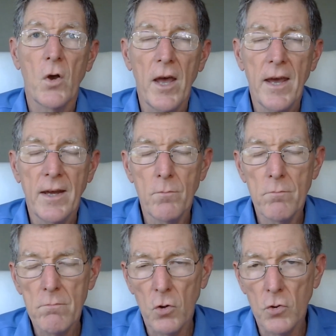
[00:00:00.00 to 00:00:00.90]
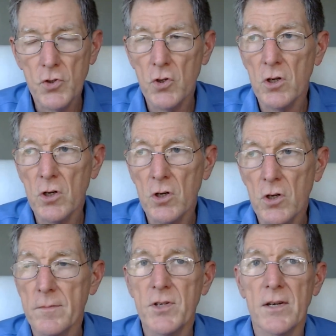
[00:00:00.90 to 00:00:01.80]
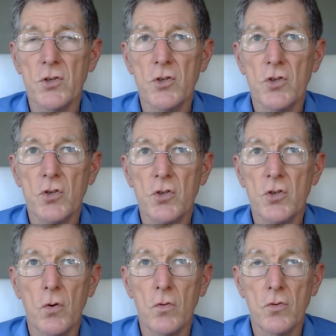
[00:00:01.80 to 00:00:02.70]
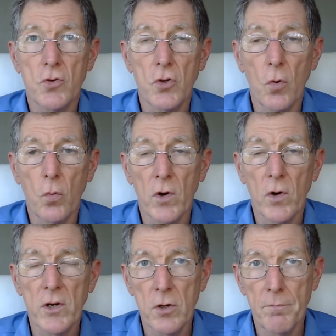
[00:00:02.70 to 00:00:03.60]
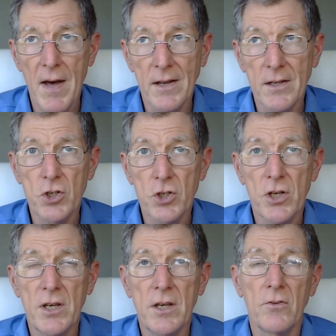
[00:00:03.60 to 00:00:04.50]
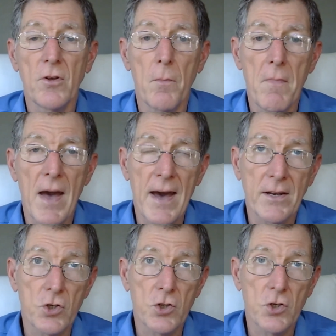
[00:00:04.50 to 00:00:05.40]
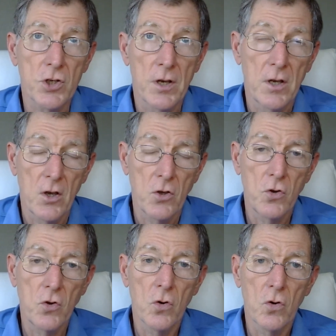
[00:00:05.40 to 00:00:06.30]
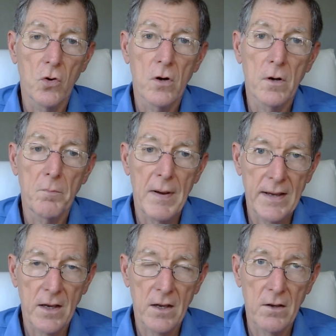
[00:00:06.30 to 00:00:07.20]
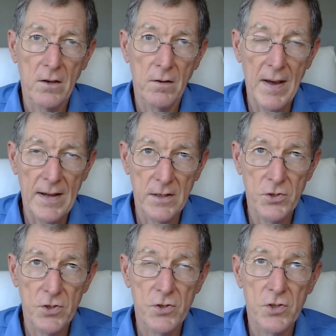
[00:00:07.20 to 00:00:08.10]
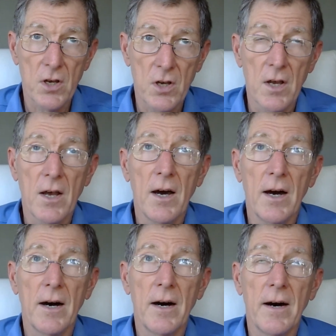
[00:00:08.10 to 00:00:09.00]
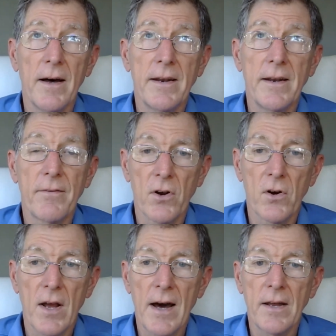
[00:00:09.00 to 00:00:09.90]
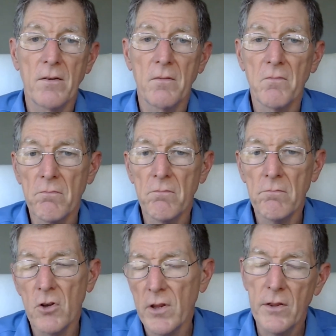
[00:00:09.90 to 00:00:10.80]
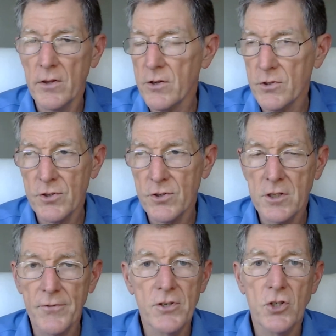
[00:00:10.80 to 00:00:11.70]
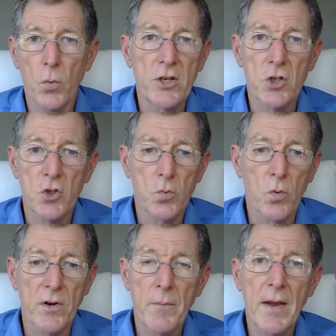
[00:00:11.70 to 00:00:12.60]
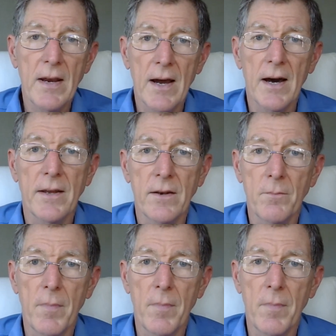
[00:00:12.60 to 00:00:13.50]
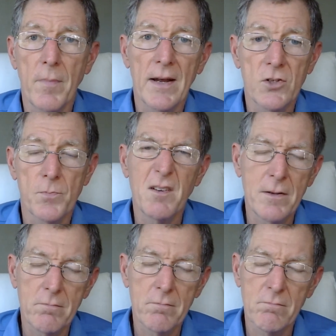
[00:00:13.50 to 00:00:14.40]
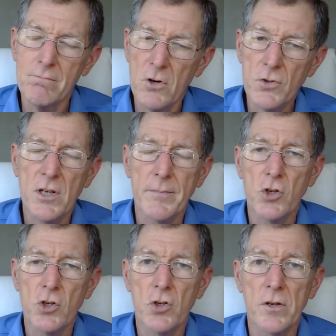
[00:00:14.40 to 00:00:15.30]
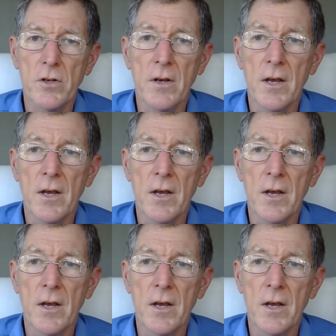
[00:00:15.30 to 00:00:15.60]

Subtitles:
and in most circumstances, so you want your balance sheet to match your bank balances. And if they're not, there's different situations where they may not balance, but most of the time they should.